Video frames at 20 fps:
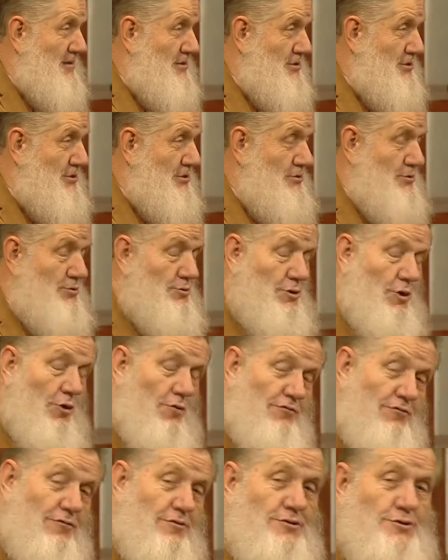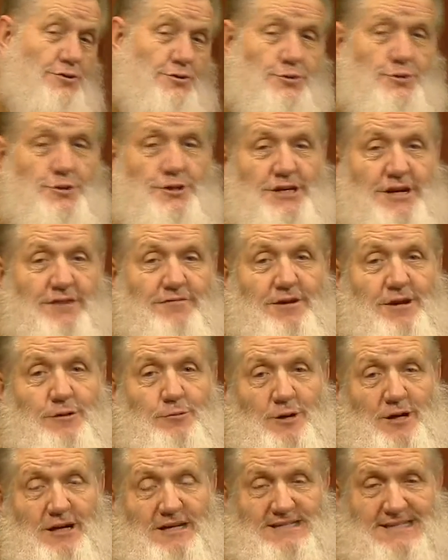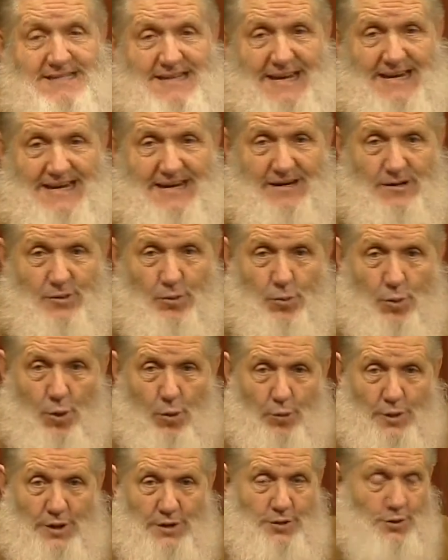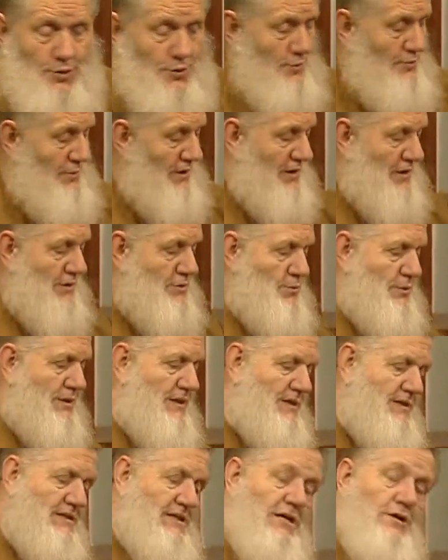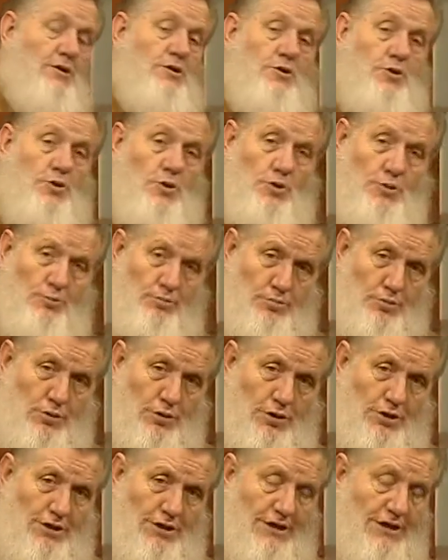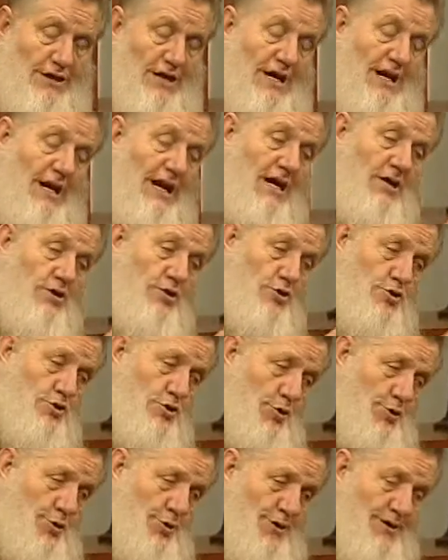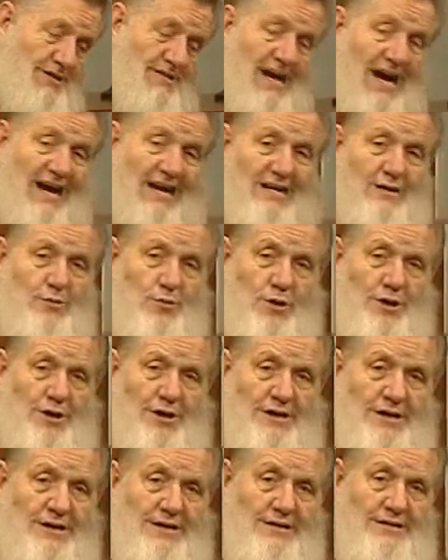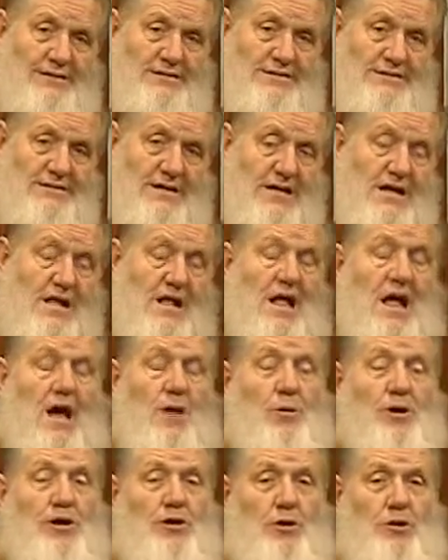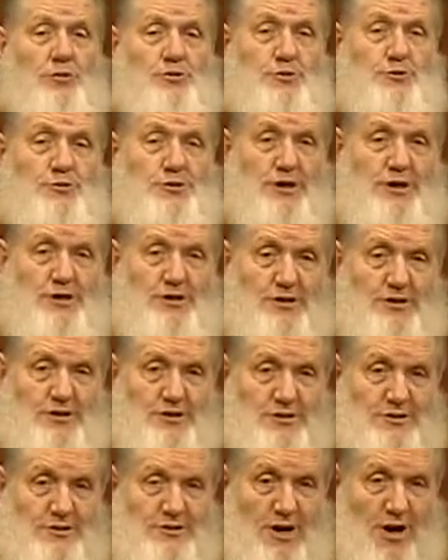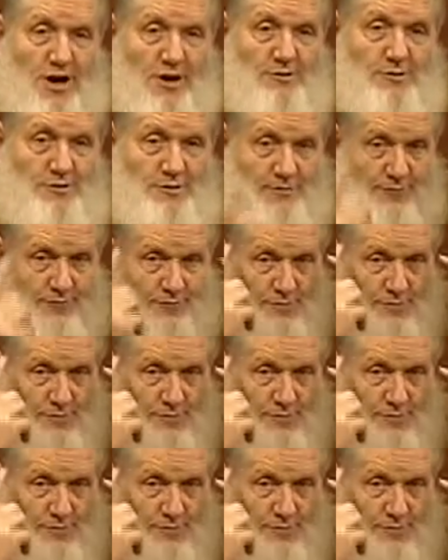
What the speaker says: do you know for sure if he really said it? Well, we do, because we can take you to the book and show you exactly where it is. And we can also take you to the scholars of